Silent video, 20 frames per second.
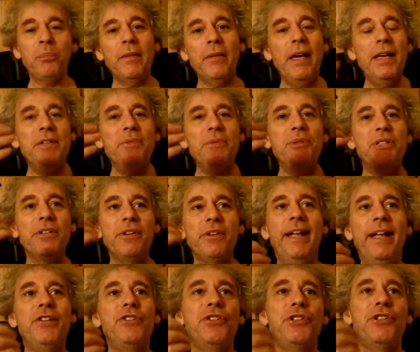And it was an
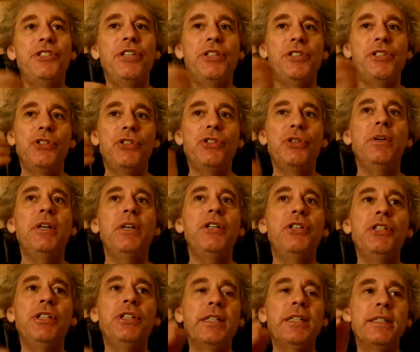interesting
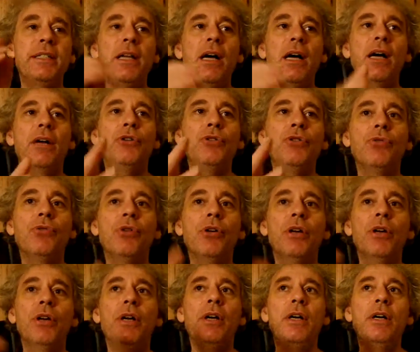situation. It's not
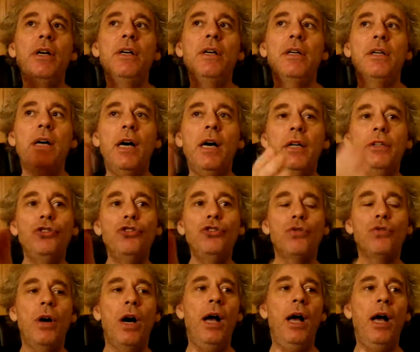your cut and
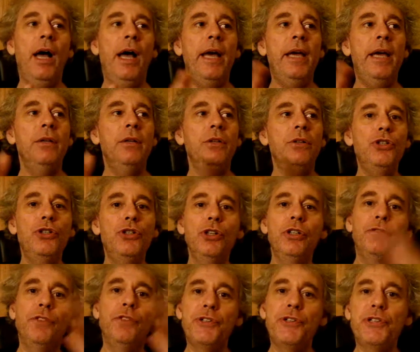dry
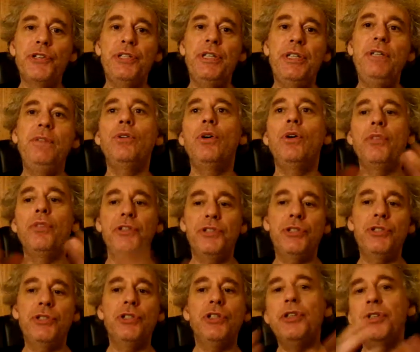good versus evil,
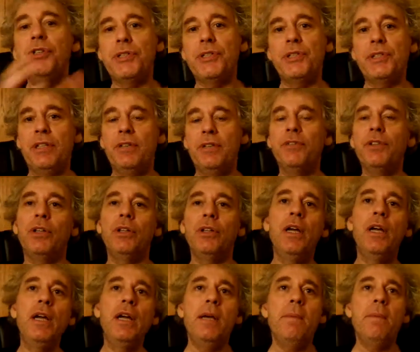this is good, this is
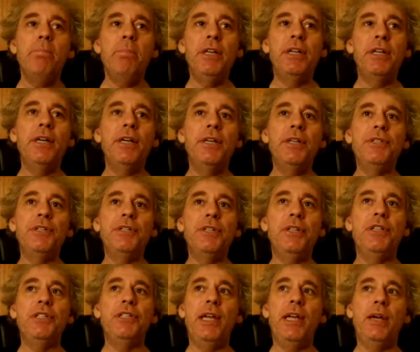evil, because
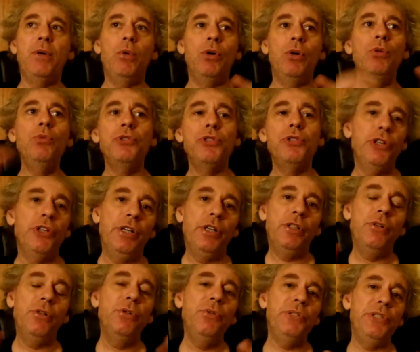it's like, well, who's good
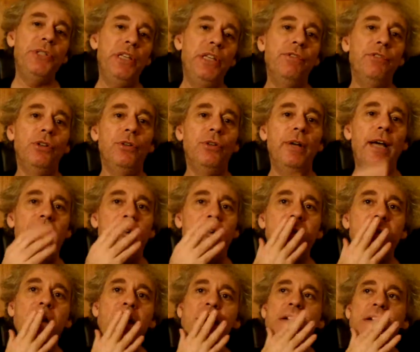and who's evil?
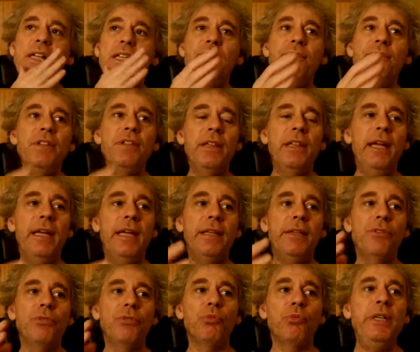And even
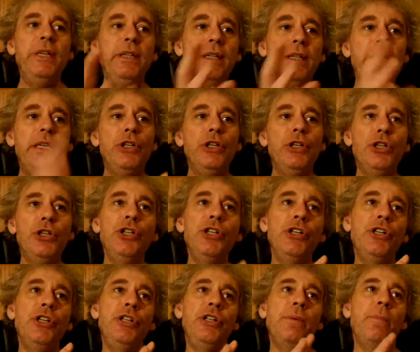like the really
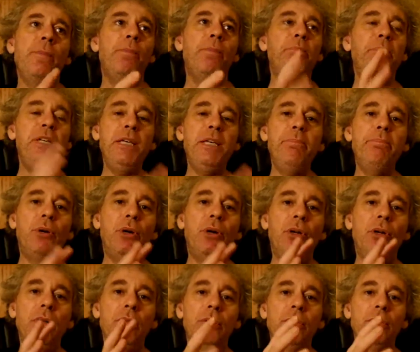good
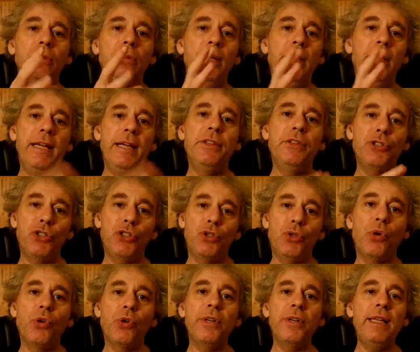people in the
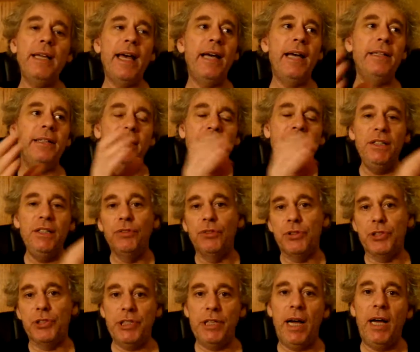story had an
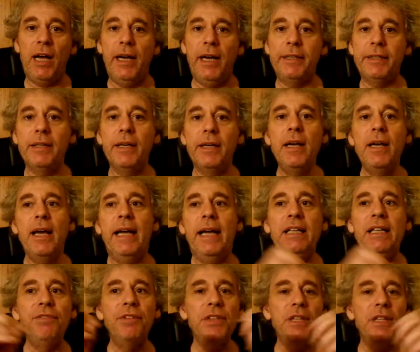evil side. And
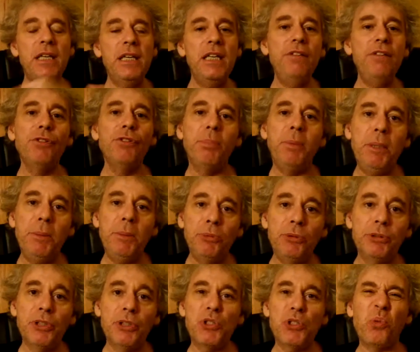even the evil
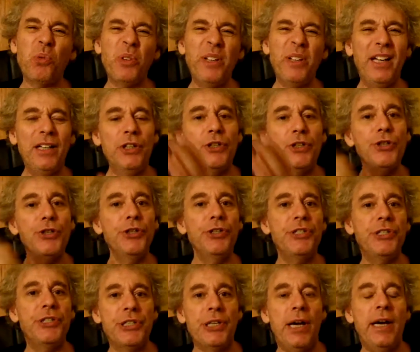people in the story had a
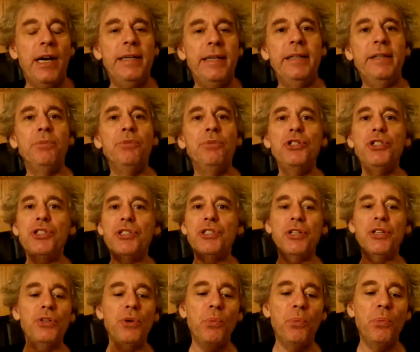good side. And it was just
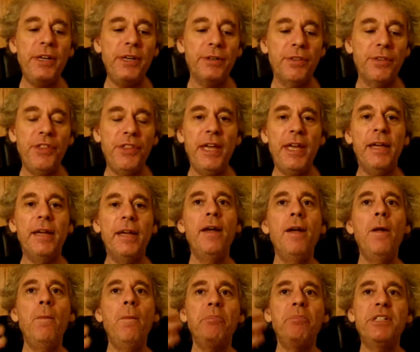such a weird thing
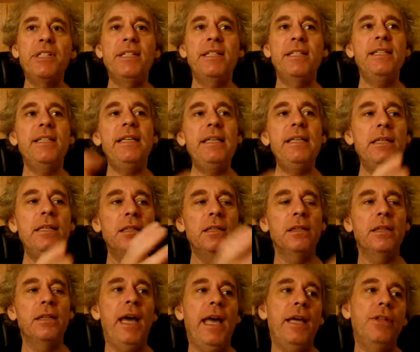to see
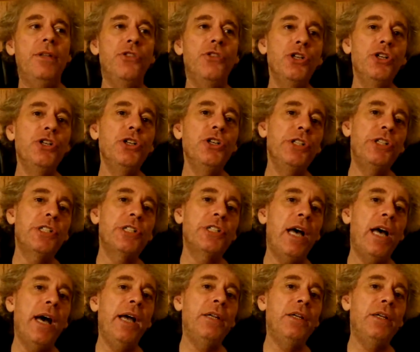like the good
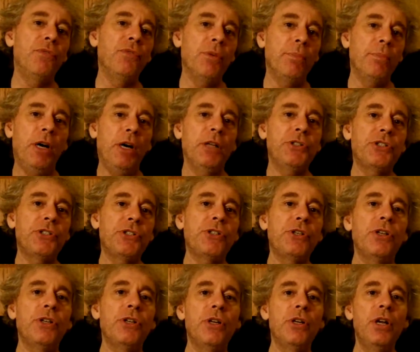side of the
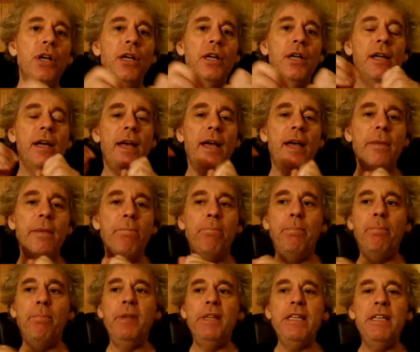monster and the
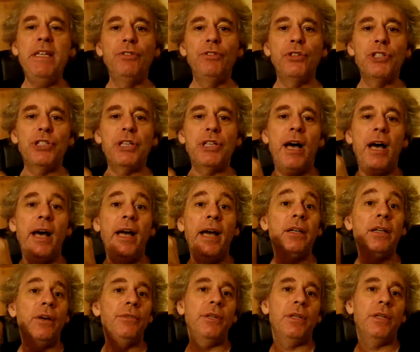evil
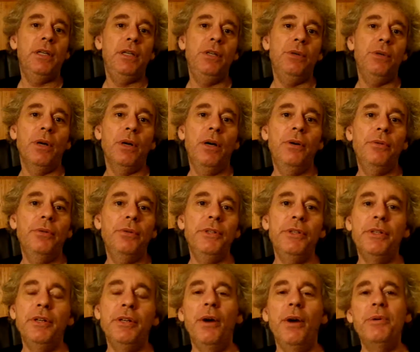side of the hero.
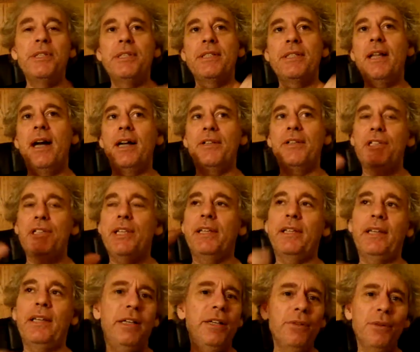You know, it's not just
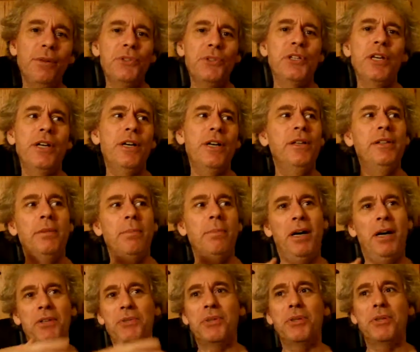like the hero's good, the
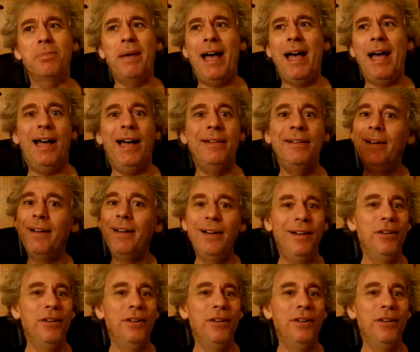monster's bad.